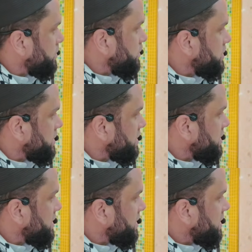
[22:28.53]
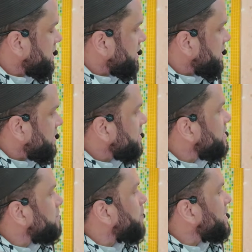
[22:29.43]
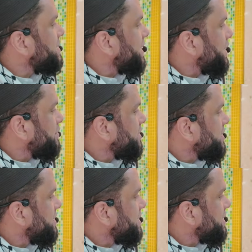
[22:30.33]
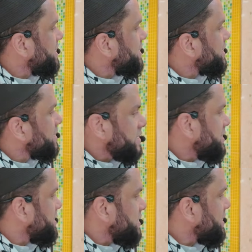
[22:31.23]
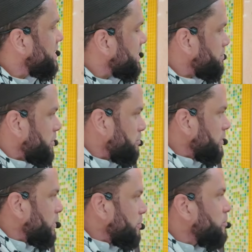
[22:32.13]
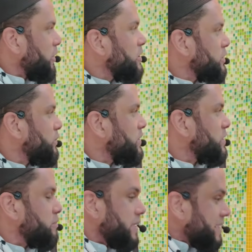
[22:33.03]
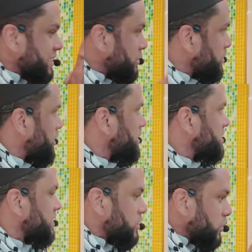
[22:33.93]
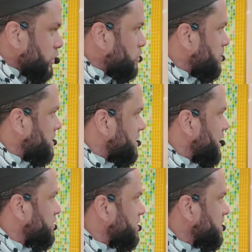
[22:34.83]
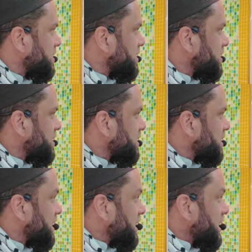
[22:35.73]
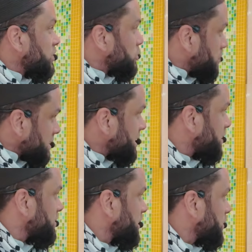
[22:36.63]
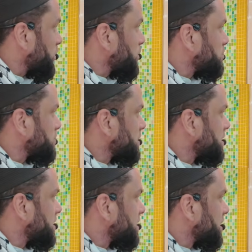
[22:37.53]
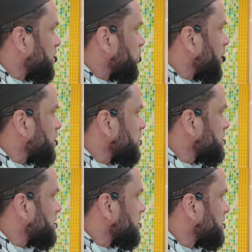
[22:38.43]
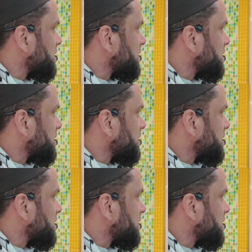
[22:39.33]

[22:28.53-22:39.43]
good question. Bus driver. Yeah, people ask the question, but they know the answer. Look at your bus driver. Is your bus driver in ihram? Why not?